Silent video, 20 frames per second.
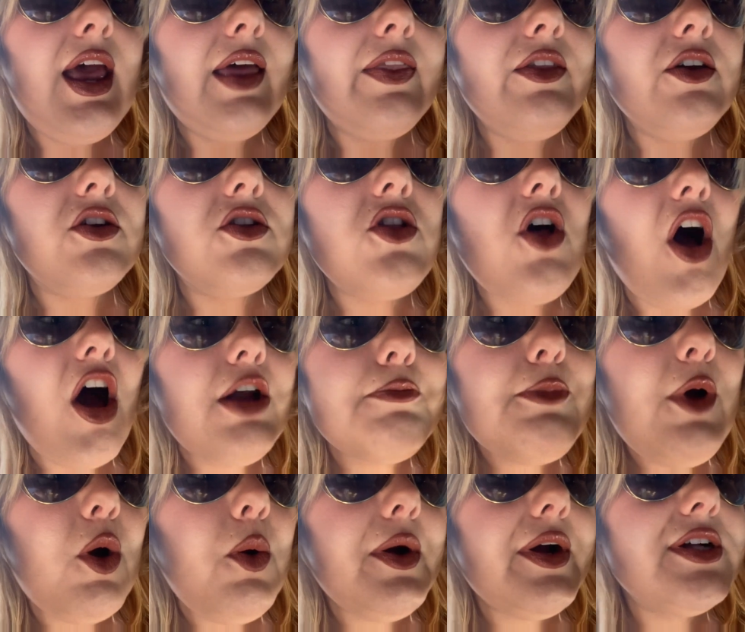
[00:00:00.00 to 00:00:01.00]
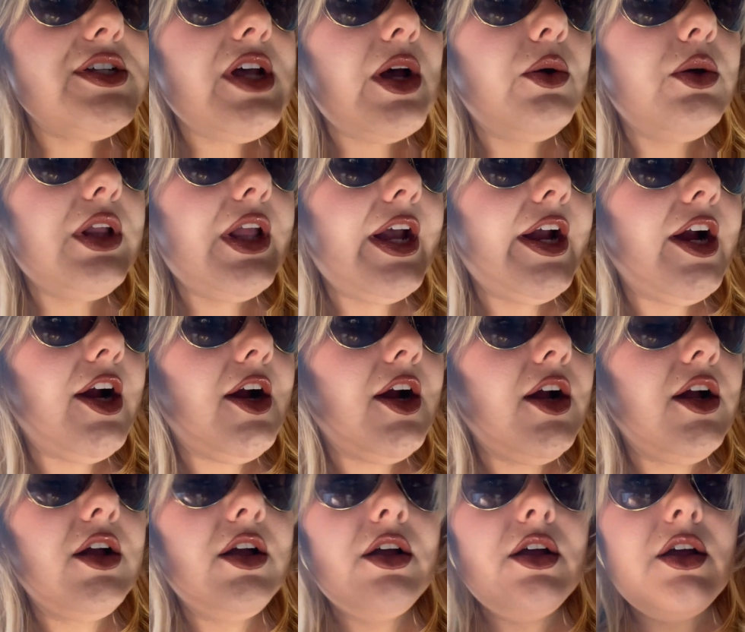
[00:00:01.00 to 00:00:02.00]
their lawnmowers out there.
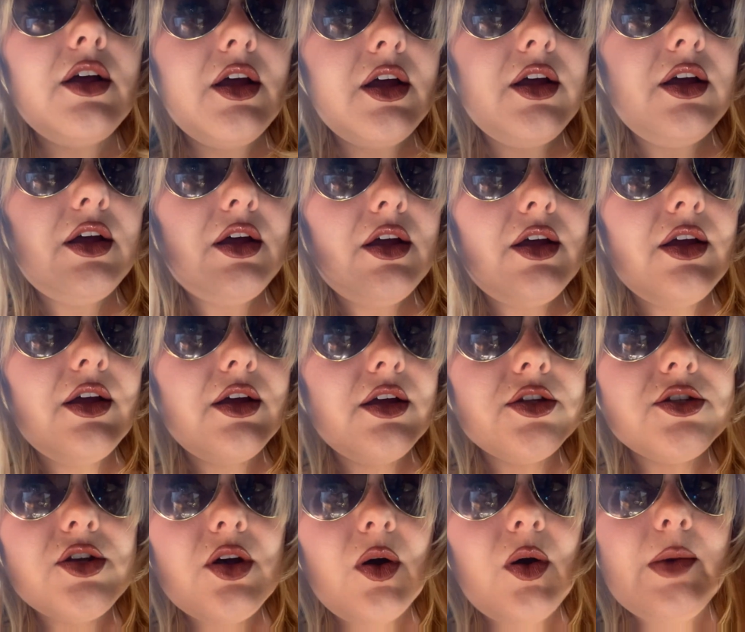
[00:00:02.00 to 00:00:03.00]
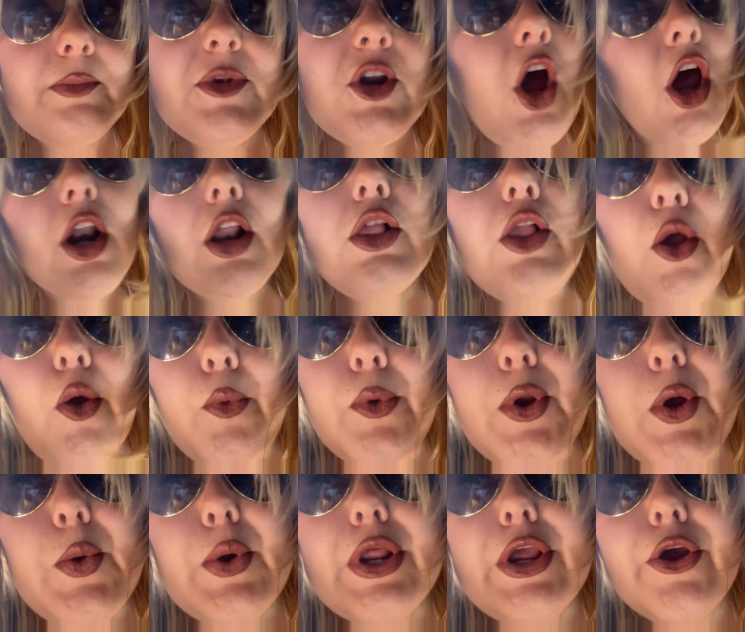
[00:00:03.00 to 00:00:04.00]
So I'm not alone
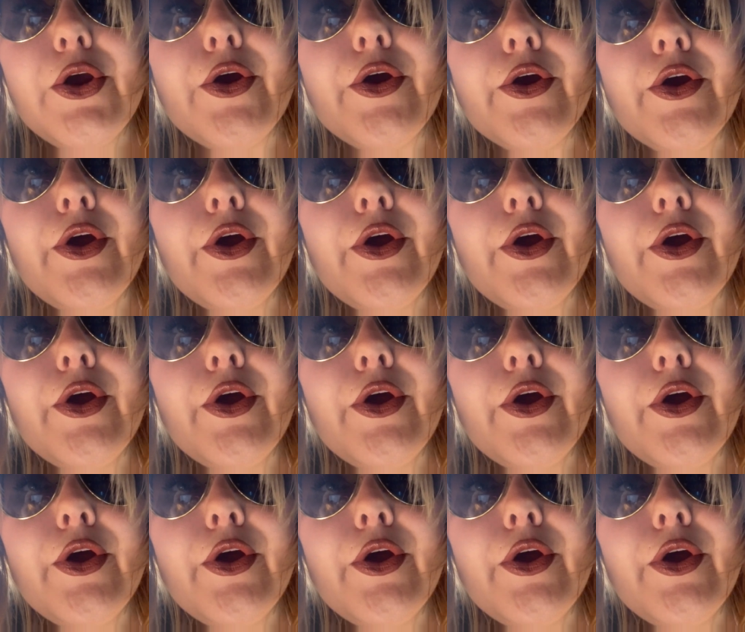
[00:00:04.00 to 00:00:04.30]
out here.